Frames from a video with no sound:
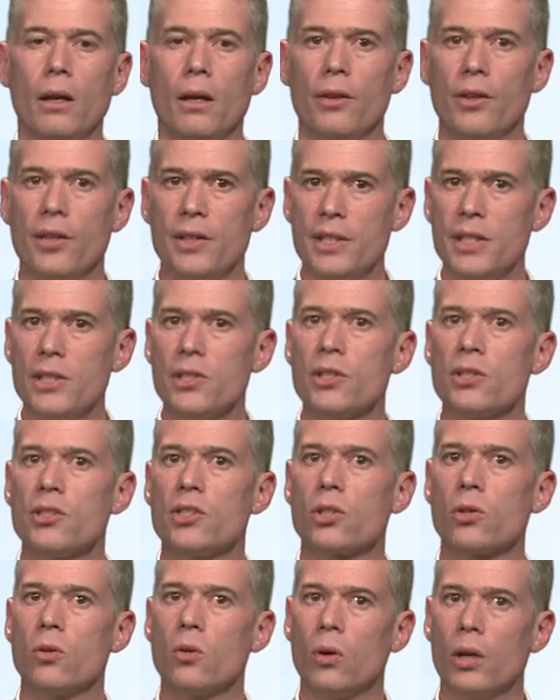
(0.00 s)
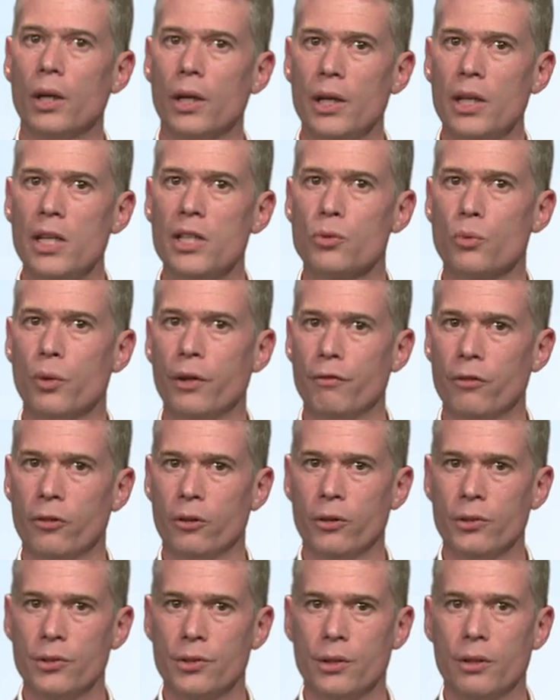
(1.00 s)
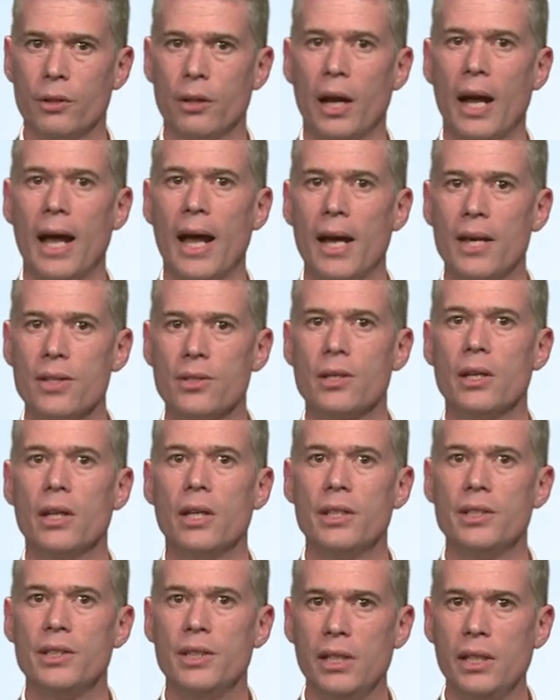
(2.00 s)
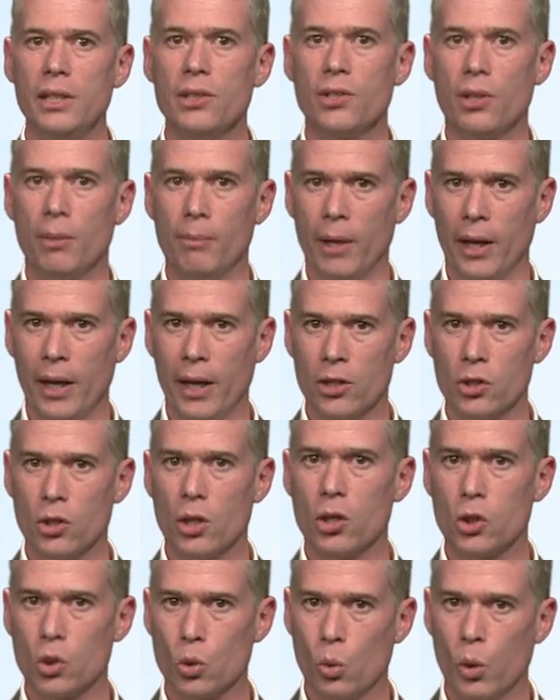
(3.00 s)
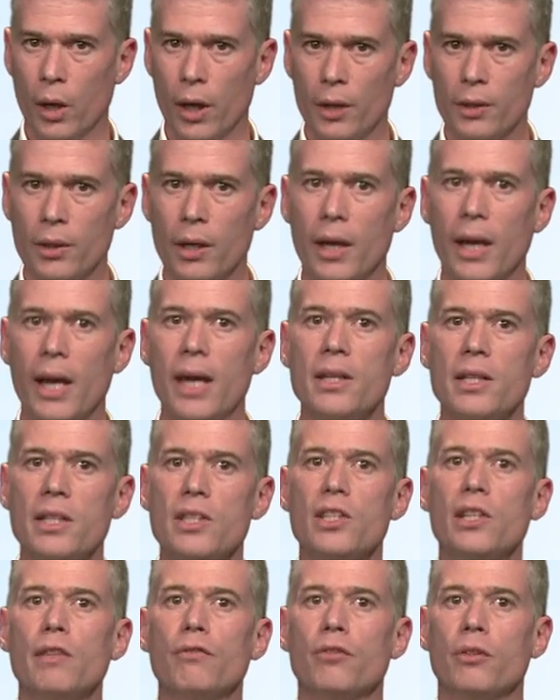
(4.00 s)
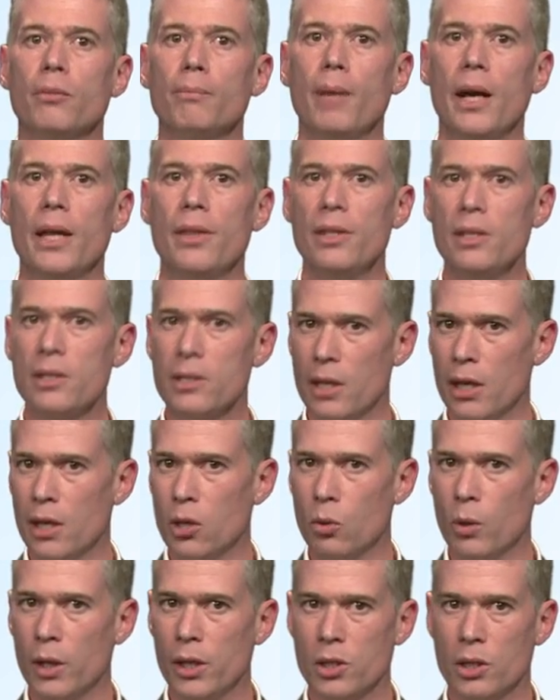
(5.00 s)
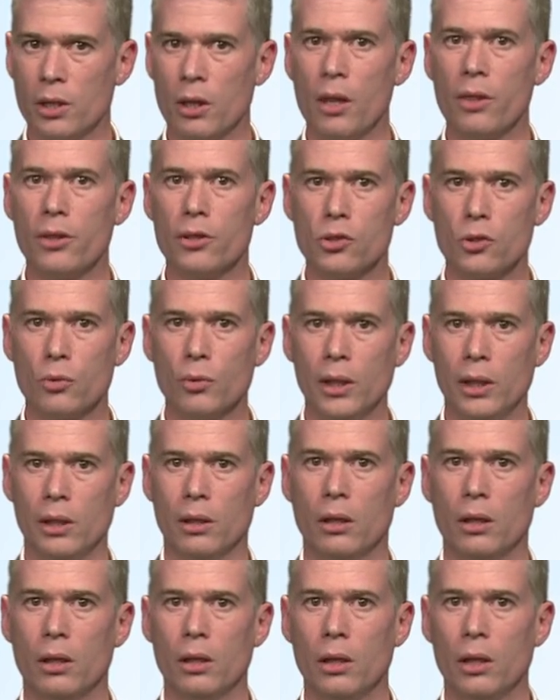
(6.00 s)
The distance score is referred as d sub n squared and is given by this equation on the screen,